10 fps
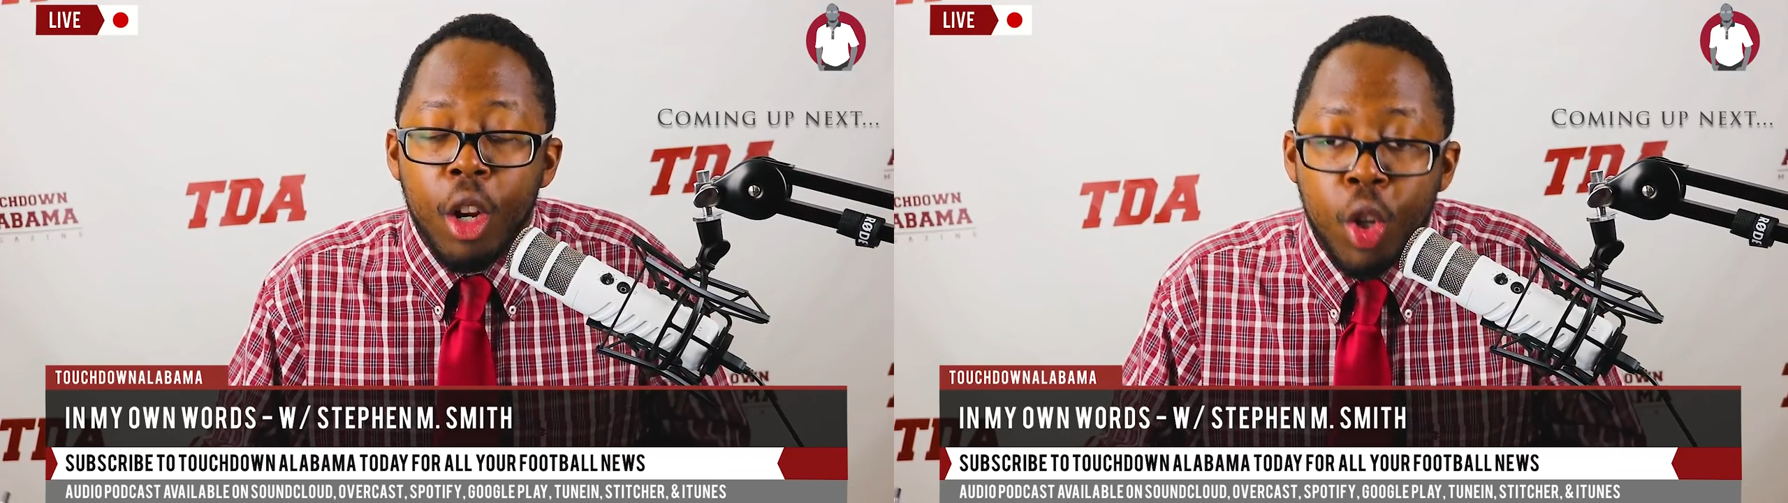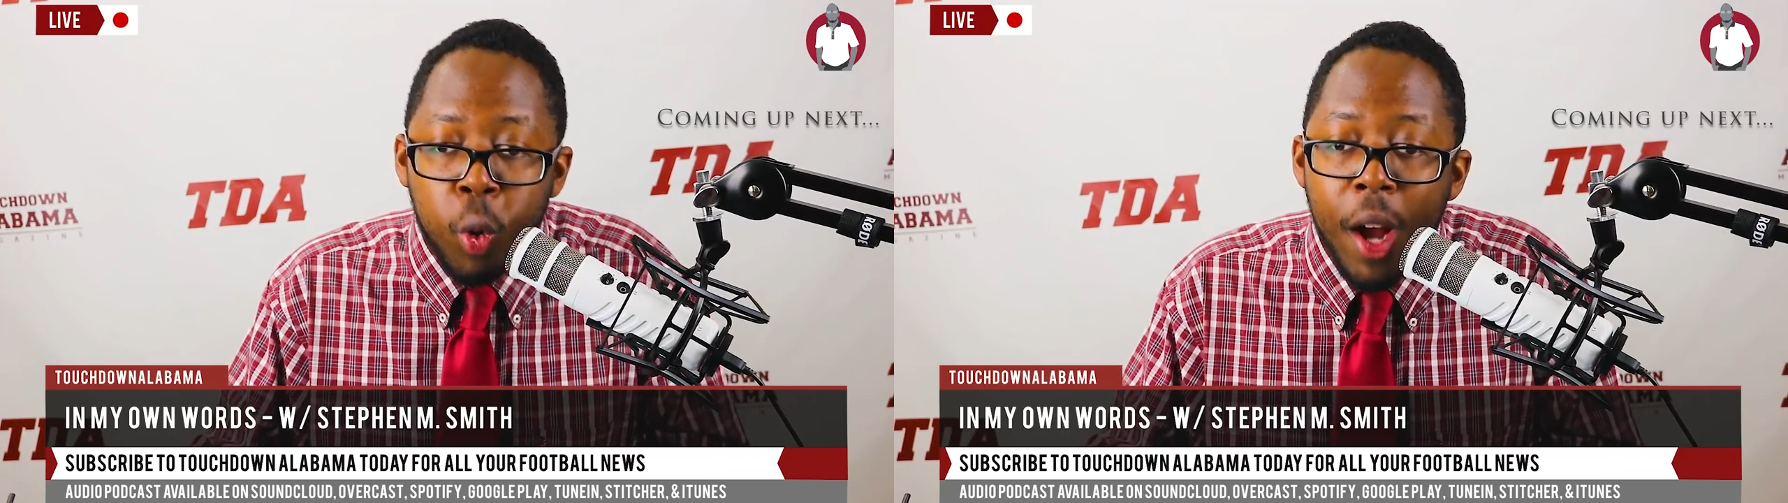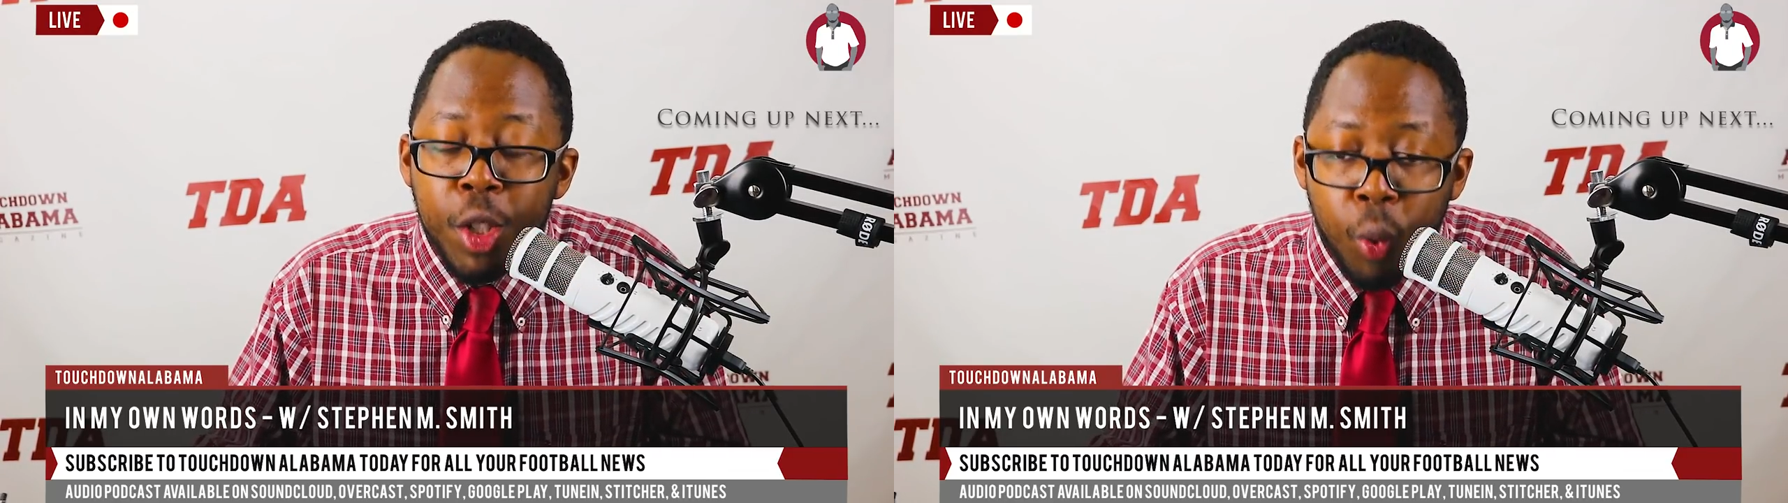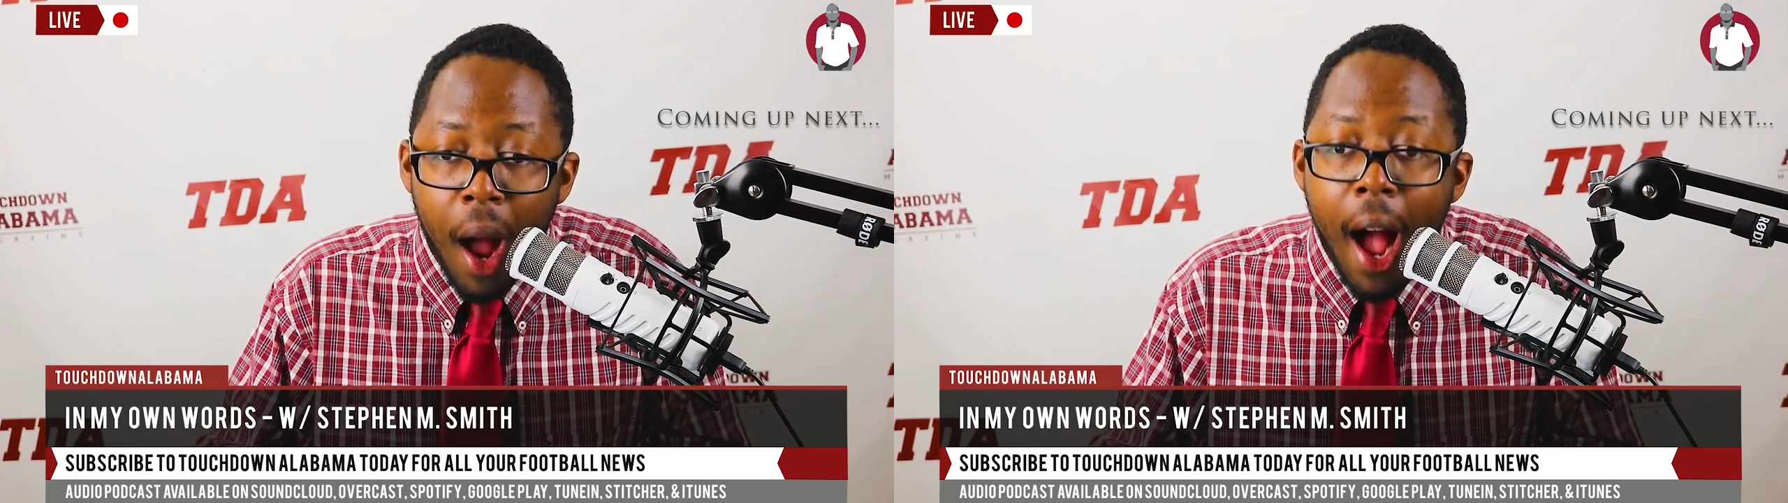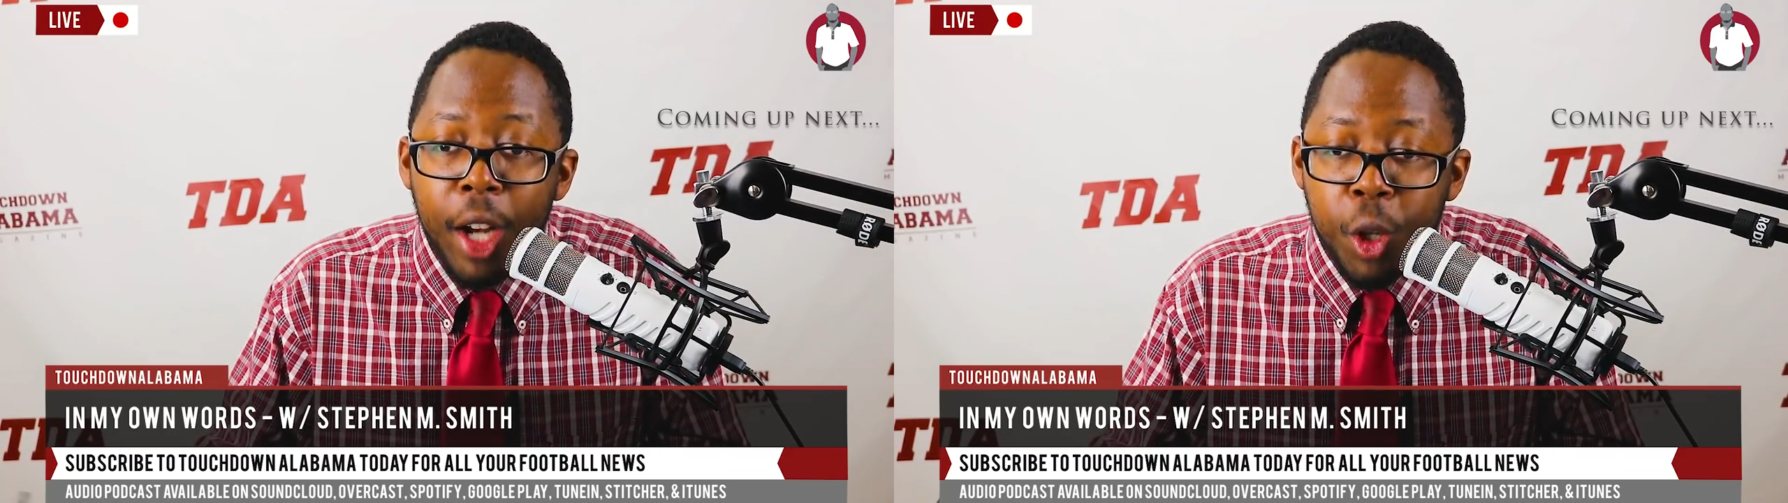Chris
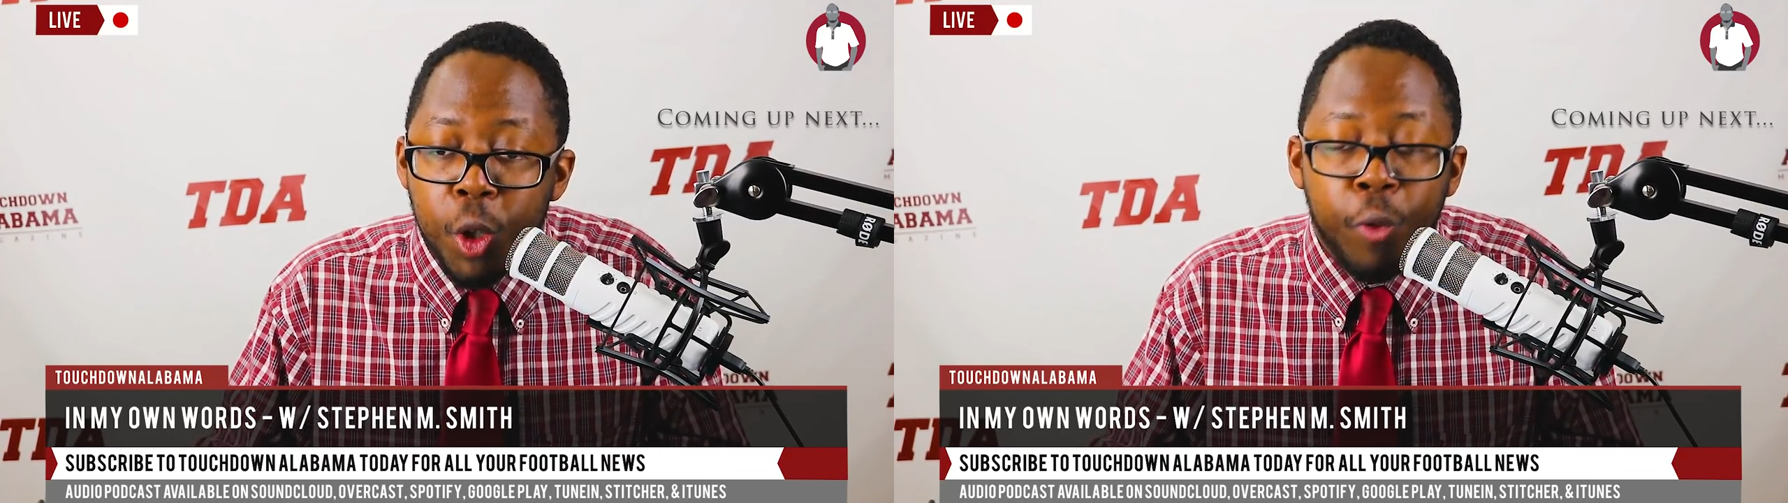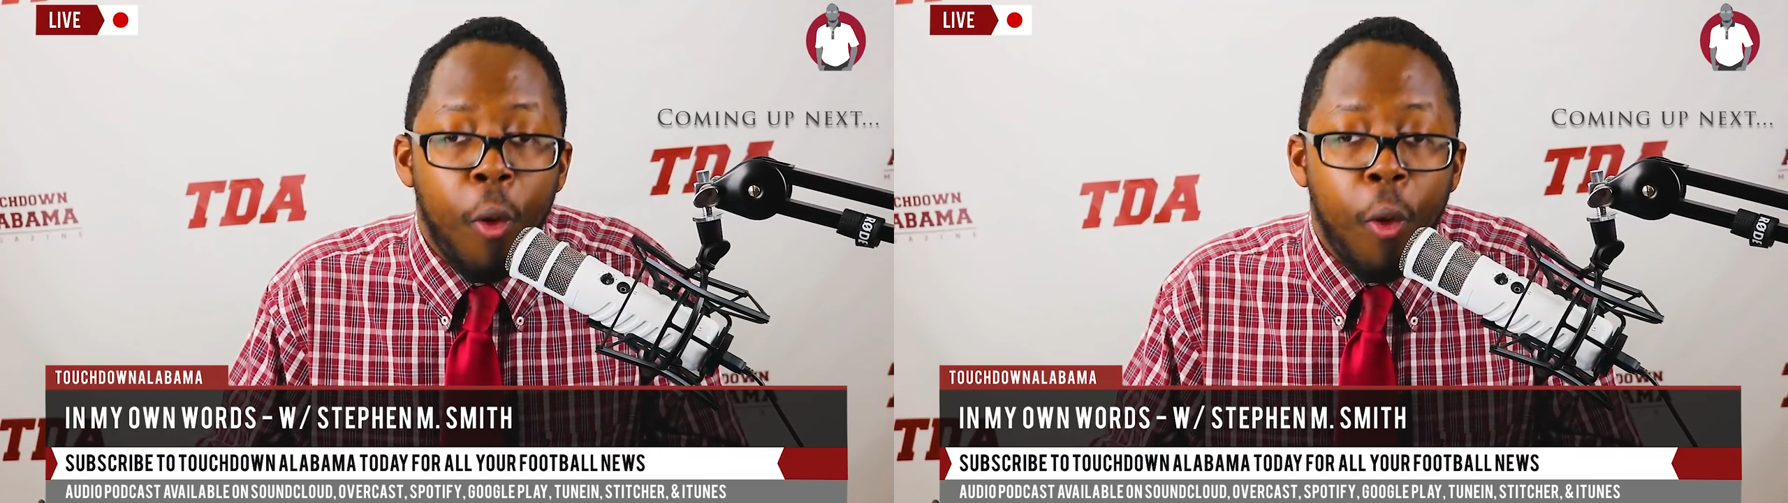Rogers,